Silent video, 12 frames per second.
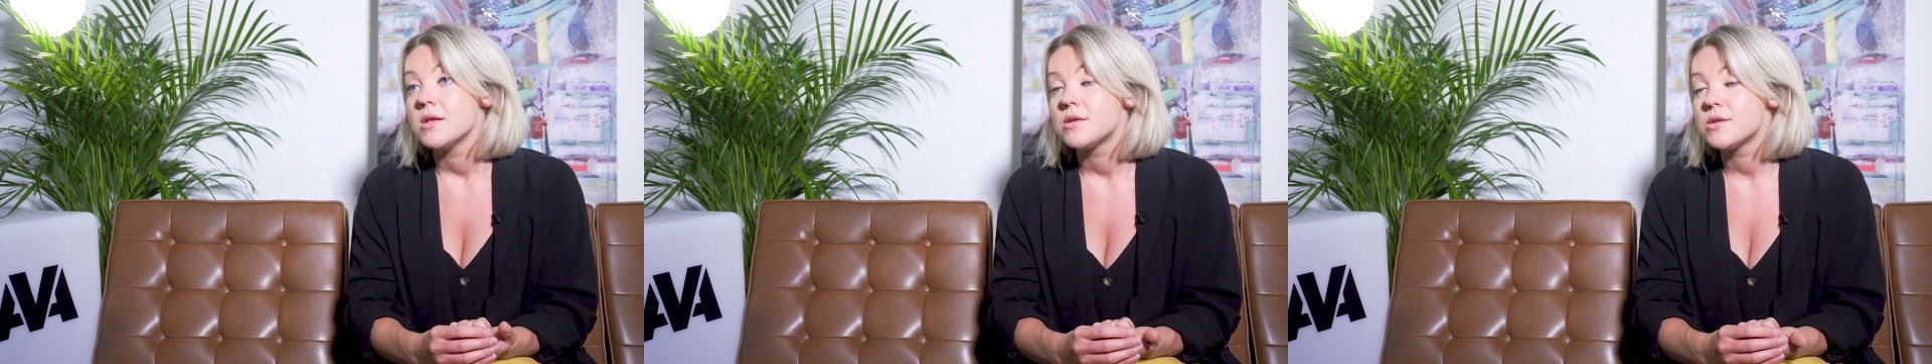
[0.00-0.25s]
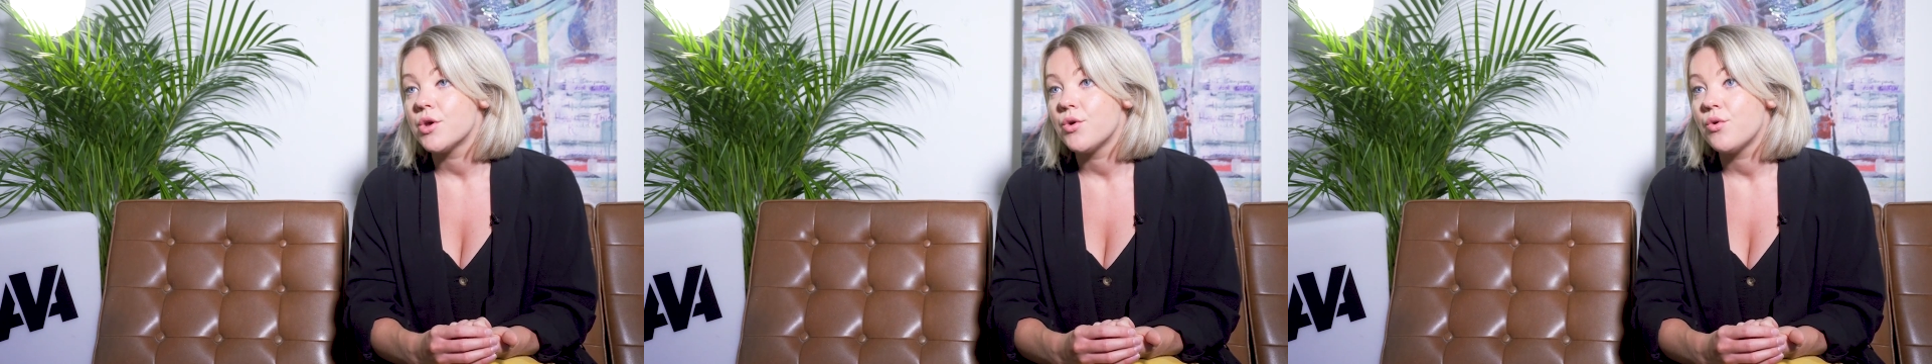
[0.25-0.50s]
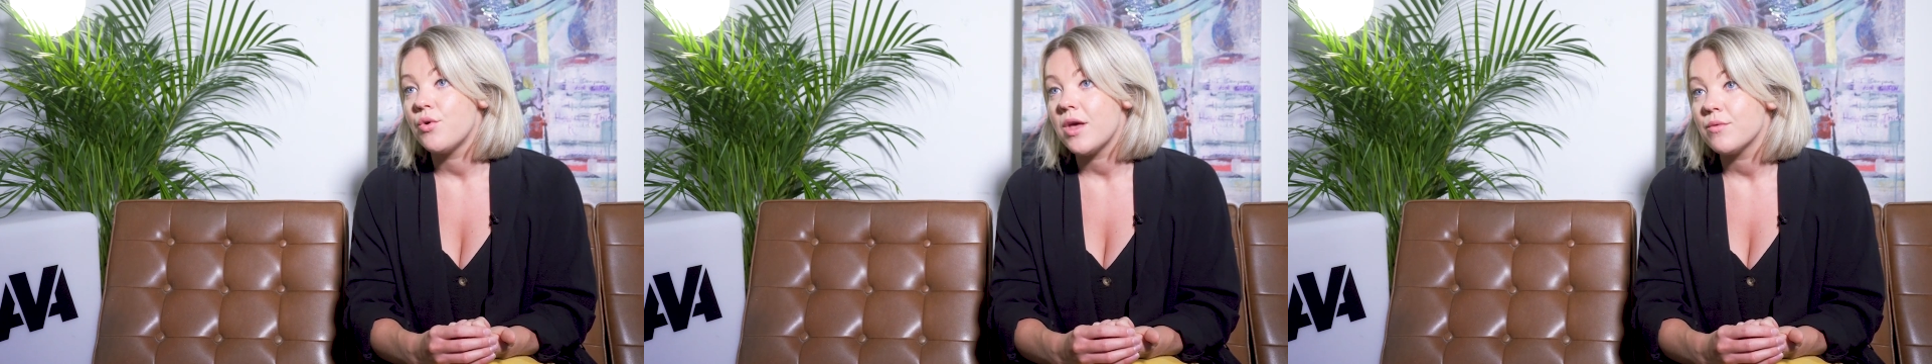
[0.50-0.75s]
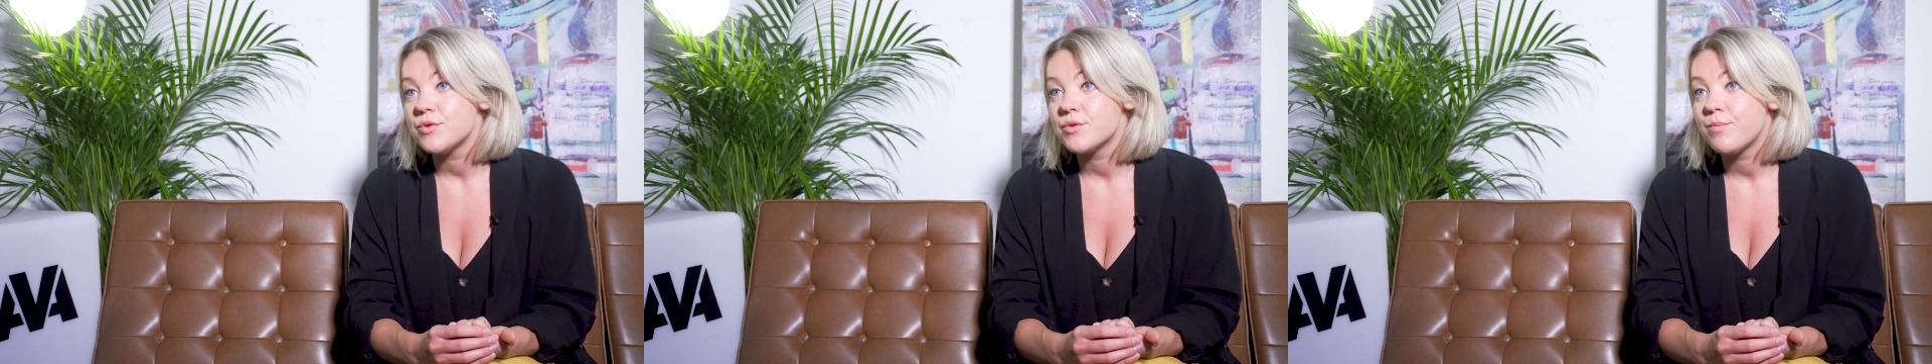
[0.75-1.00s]
So
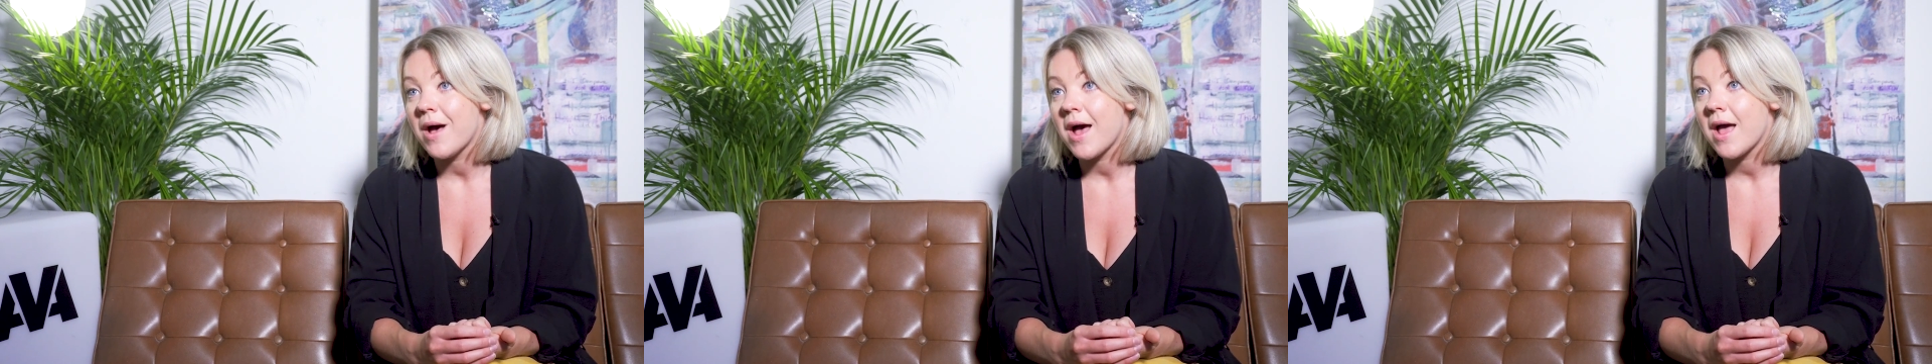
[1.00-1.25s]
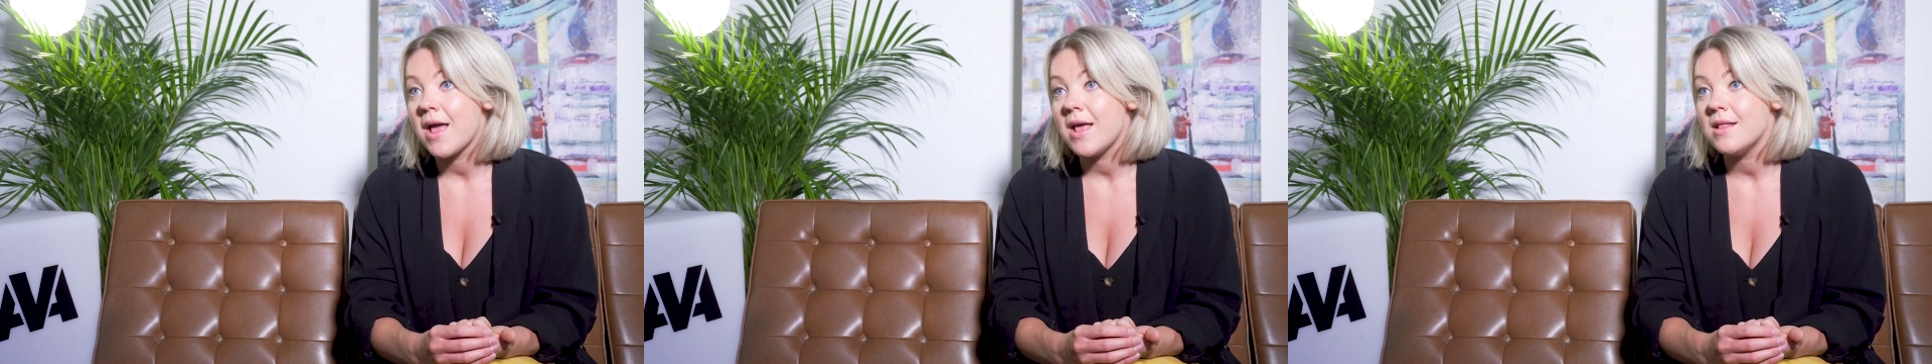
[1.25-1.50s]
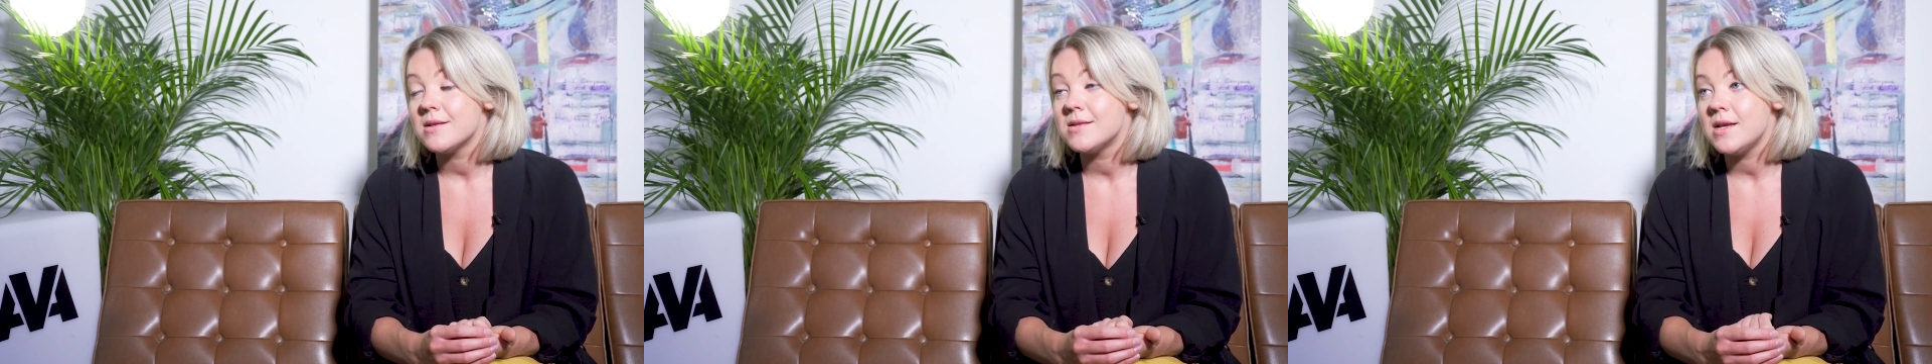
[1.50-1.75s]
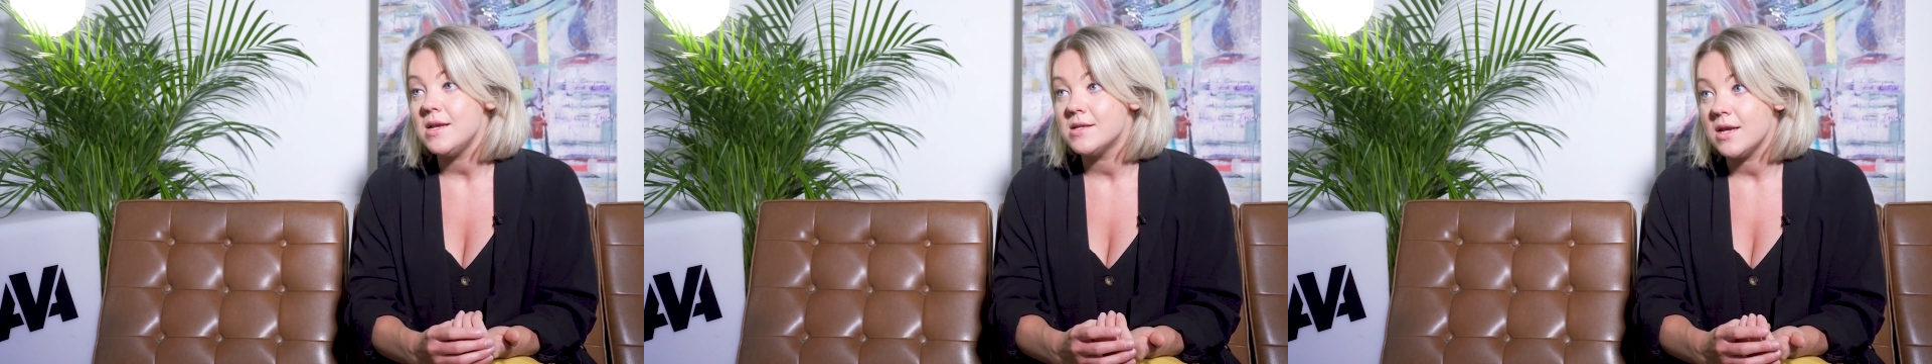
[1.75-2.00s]
it was by the CET,